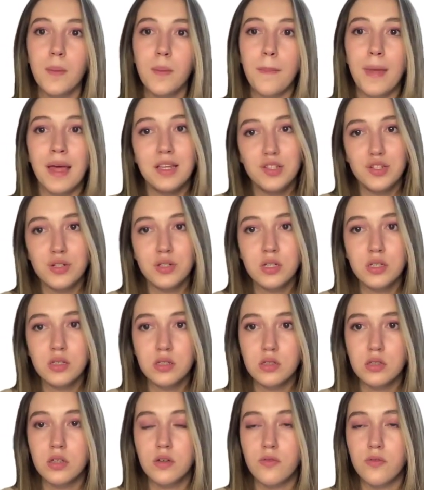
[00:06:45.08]
mentioning
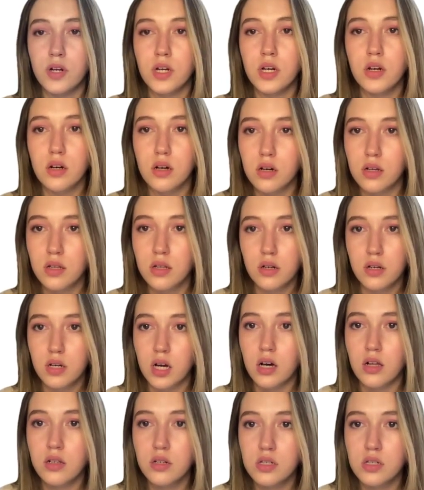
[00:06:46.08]
the different
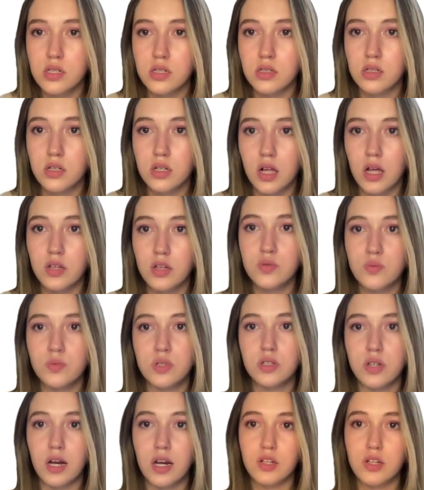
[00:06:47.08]
colors in the classroom
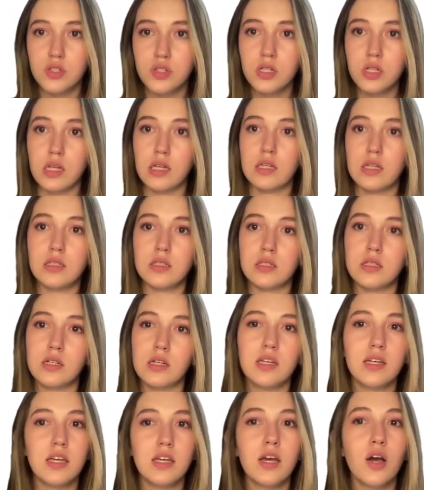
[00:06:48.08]
interaction is the
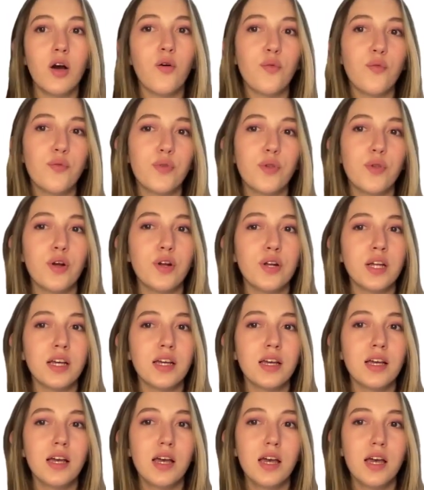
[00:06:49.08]
key of
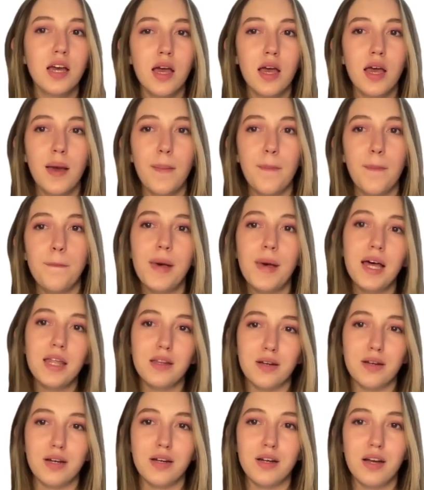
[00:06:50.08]
learning
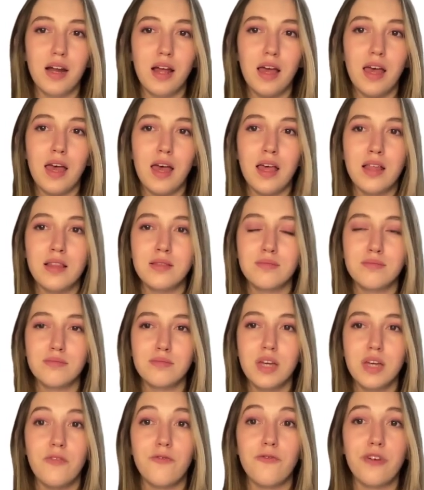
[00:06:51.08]
better and
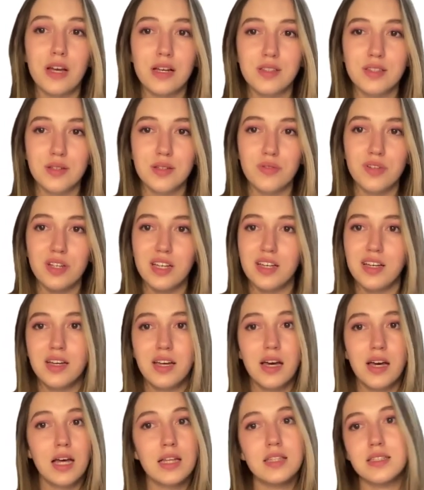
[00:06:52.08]
effectively.
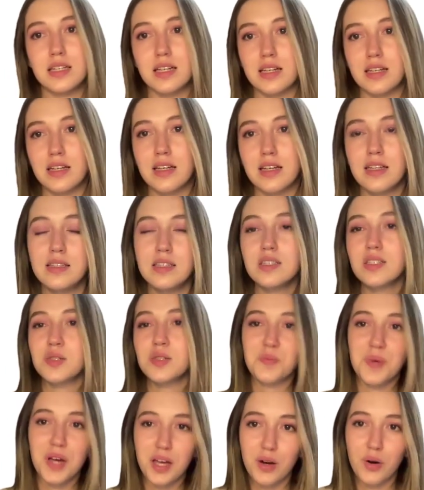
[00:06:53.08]
I think this
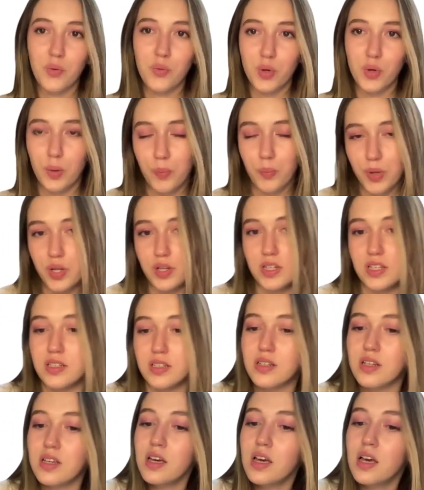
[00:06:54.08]
is my own
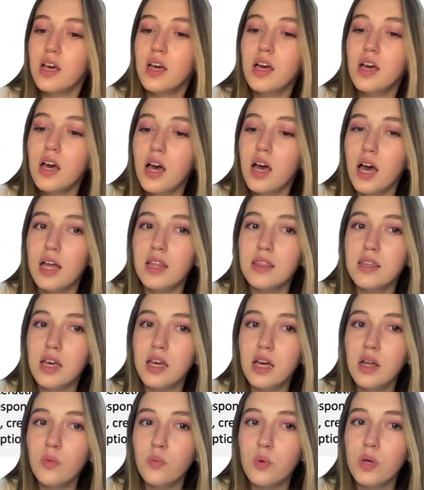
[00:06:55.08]
opinion. And
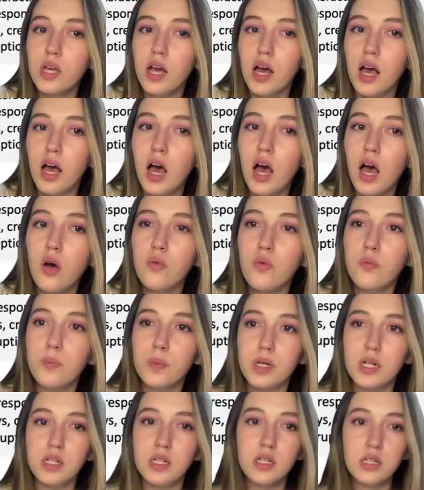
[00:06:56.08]
then we have
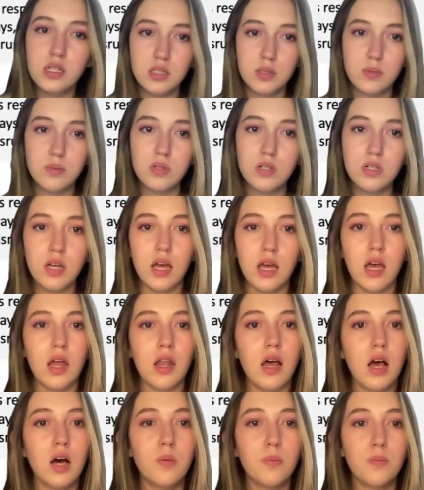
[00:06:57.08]
predictable
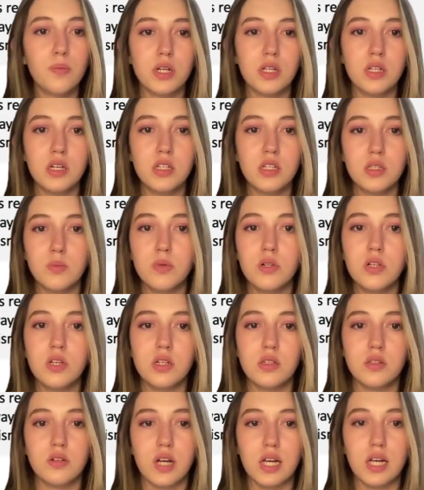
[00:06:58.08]
and unpredictable
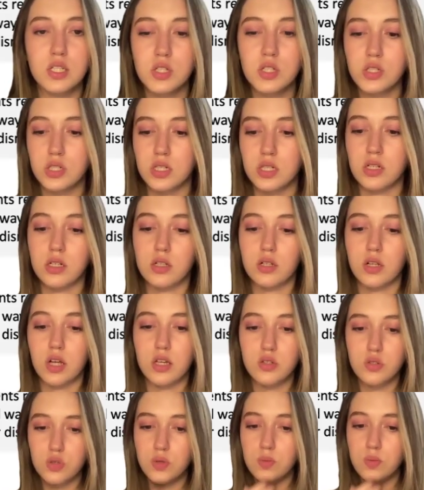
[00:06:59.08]
interactions in
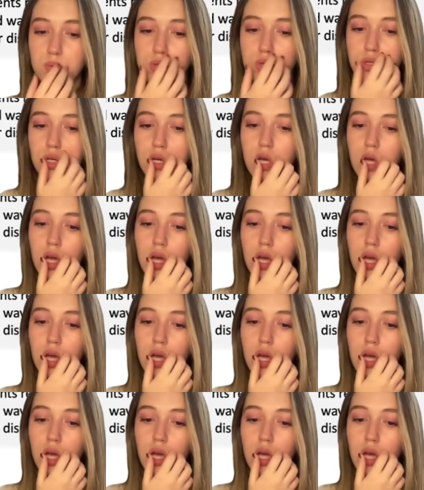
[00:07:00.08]
classrooms.